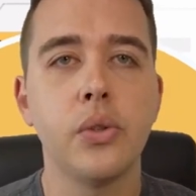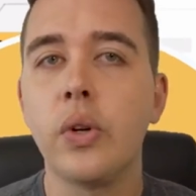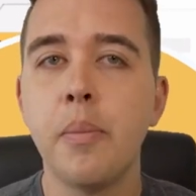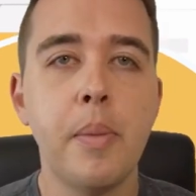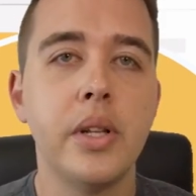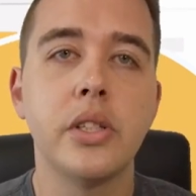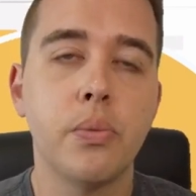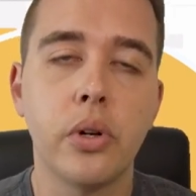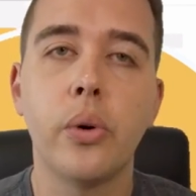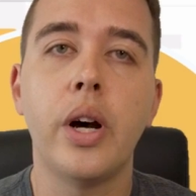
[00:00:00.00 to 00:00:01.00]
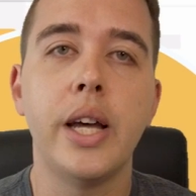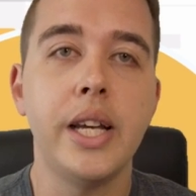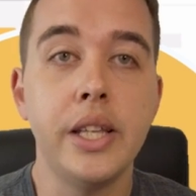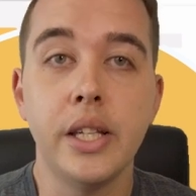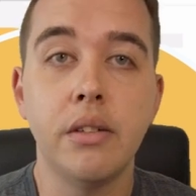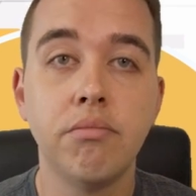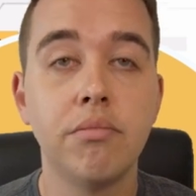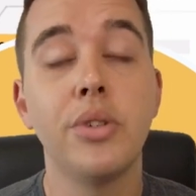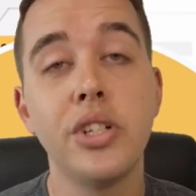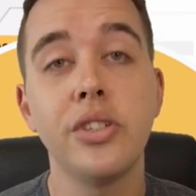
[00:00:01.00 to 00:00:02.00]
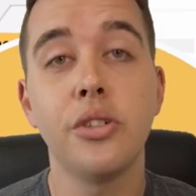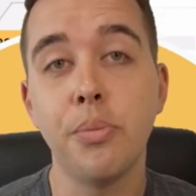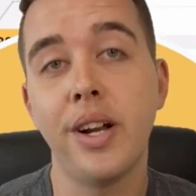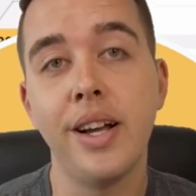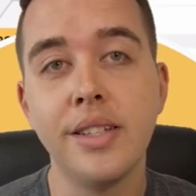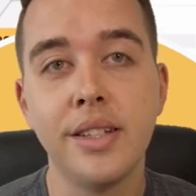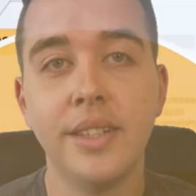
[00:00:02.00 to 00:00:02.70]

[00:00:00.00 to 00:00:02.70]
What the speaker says: commitments required either, which is super nice.